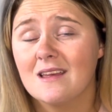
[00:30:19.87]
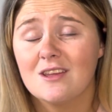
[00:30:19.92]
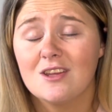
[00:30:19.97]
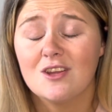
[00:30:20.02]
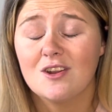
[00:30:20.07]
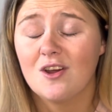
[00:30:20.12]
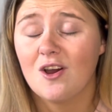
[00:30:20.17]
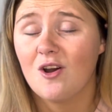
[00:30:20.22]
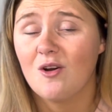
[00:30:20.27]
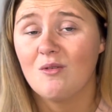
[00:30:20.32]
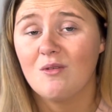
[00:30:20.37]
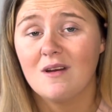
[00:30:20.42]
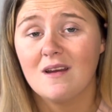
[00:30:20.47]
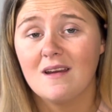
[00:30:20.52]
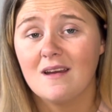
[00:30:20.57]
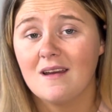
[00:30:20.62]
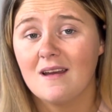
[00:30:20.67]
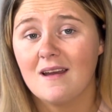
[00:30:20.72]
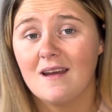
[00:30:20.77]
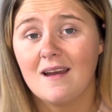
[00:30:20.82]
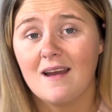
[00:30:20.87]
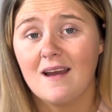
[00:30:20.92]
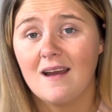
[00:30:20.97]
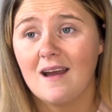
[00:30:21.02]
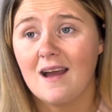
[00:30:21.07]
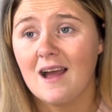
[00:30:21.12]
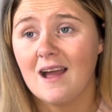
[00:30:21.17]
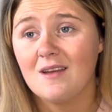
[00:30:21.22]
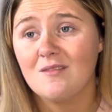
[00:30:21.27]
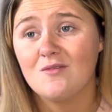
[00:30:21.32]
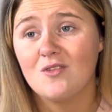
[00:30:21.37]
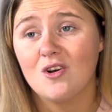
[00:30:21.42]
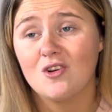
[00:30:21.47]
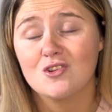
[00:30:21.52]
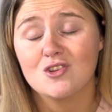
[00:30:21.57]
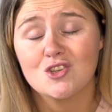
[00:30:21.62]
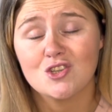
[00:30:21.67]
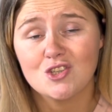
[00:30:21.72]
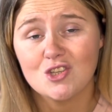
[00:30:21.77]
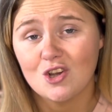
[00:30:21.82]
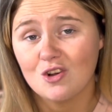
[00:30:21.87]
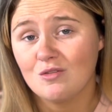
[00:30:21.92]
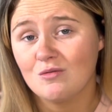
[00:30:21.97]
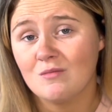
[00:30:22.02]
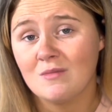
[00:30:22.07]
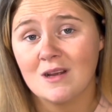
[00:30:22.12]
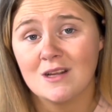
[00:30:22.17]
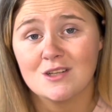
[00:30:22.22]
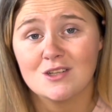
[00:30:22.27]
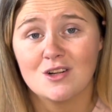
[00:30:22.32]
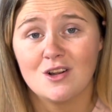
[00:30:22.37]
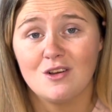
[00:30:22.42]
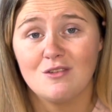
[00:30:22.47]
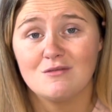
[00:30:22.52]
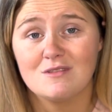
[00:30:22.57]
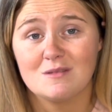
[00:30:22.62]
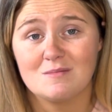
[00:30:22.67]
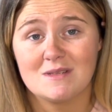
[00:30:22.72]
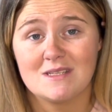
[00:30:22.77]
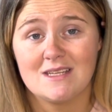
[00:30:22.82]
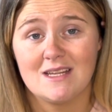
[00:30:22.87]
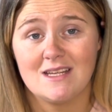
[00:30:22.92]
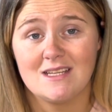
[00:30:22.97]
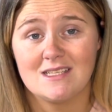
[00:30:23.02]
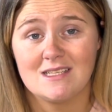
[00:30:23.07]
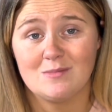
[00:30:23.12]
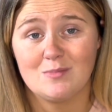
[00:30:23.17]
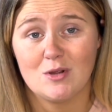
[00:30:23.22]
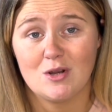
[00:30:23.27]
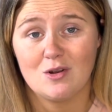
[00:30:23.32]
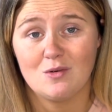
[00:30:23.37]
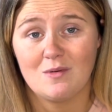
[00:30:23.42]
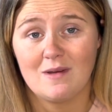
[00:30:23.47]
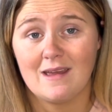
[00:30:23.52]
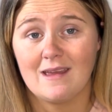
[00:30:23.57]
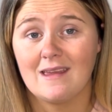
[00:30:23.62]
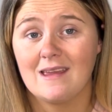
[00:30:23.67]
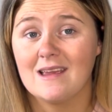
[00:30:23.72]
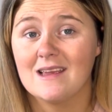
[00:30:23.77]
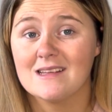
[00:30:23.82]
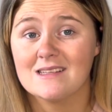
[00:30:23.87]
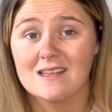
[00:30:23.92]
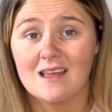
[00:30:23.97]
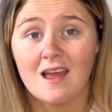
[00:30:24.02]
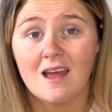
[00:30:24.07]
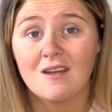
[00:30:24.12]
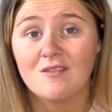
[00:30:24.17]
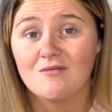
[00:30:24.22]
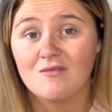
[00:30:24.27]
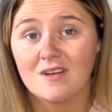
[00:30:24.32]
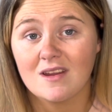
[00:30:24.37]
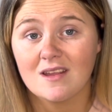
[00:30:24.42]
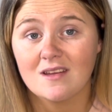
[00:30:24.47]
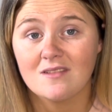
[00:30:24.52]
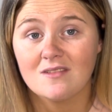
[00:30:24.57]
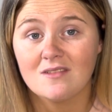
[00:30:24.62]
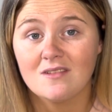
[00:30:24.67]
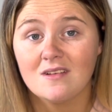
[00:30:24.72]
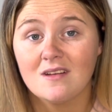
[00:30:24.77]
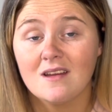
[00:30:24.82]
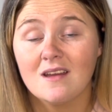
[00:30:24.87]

You know, I've got so much clothes upstairs to put away. It's unreal.